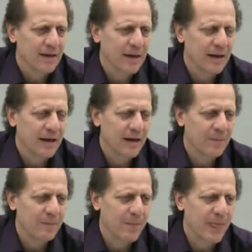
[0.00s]

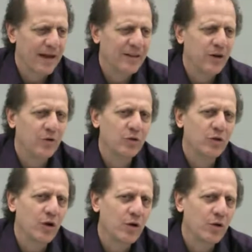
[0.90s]
I don't
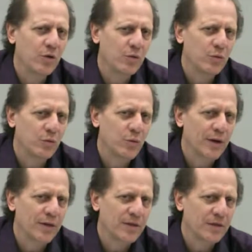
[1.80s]
know
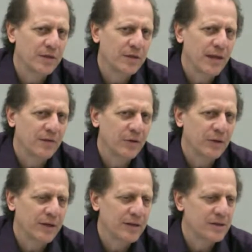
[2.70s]
what the level
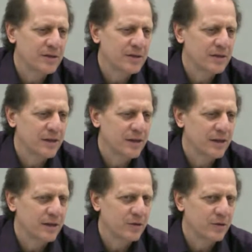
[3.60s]
is
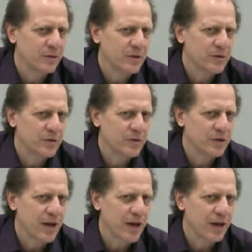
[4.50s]
in
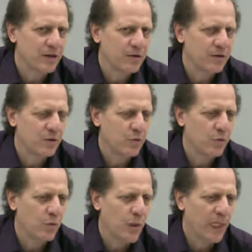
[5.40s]
research and
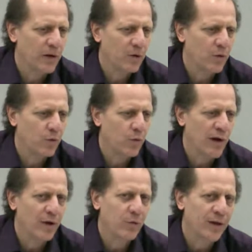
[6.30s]

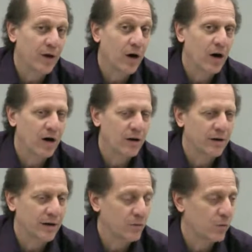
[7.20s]
where we are
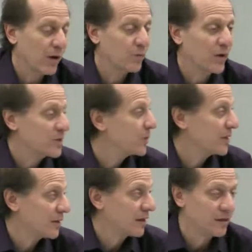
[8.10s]
and what's
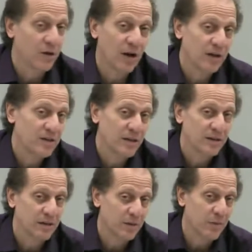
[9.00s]
being done and not, because
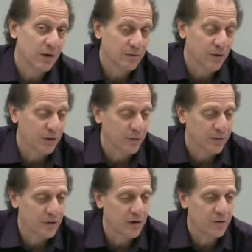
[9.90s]
I'm not
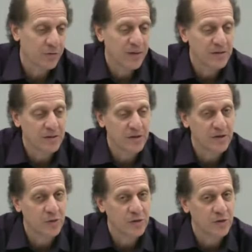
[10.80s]
following all the basic
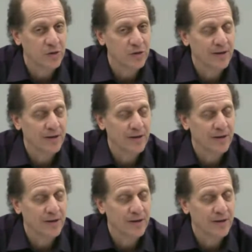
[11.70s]
science research.